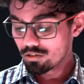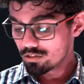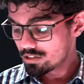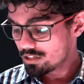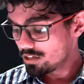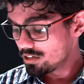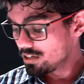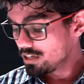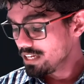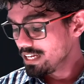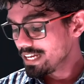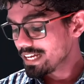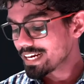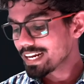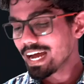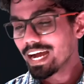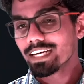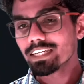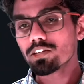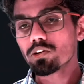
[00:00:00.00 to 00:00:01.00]
Look, the
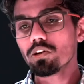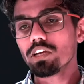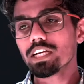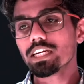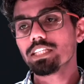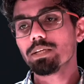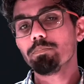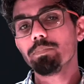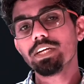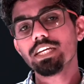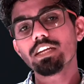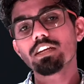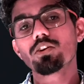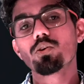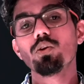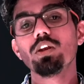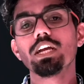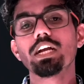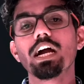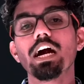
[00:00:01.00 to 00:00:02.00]
right cholic and the
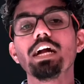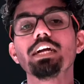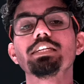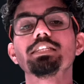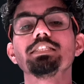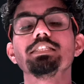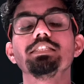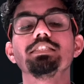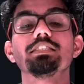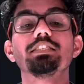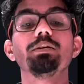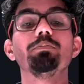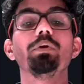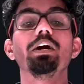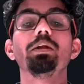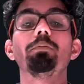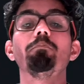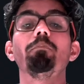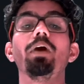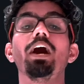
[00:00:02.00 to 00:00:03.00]
middle cholic artery is
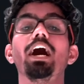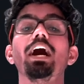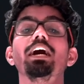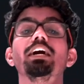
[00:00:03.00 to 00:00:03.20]
given